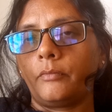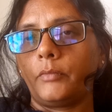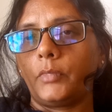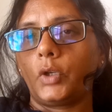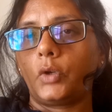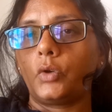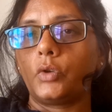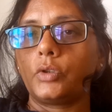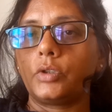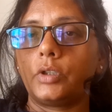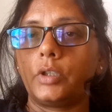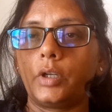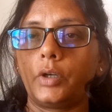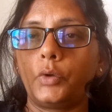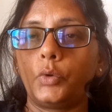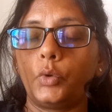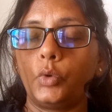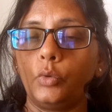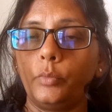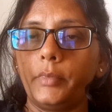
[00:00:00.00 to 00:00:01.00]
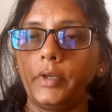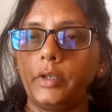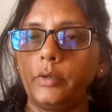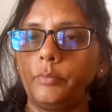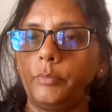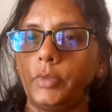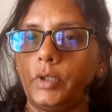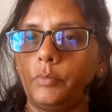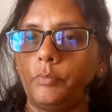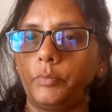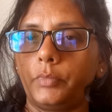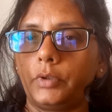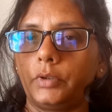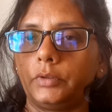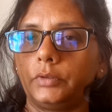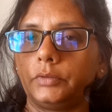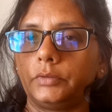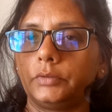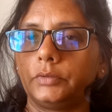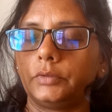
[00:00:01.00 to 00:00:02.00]
Because there are too many
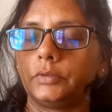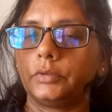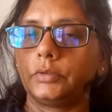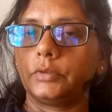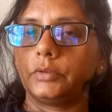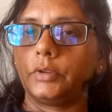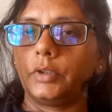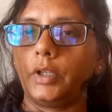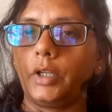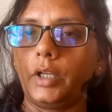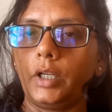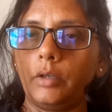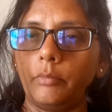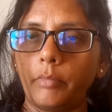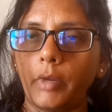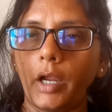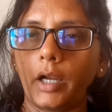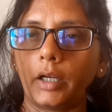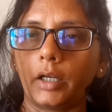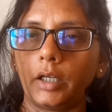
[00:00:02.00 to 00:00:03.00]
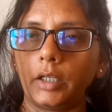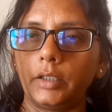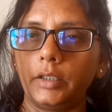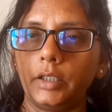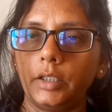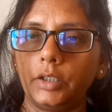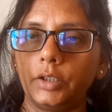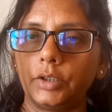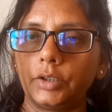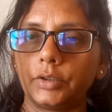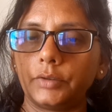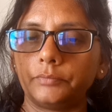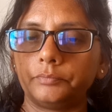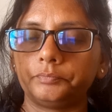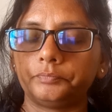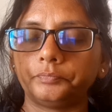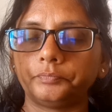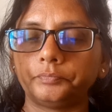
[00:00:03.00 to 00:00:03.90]
people in Bangladesh.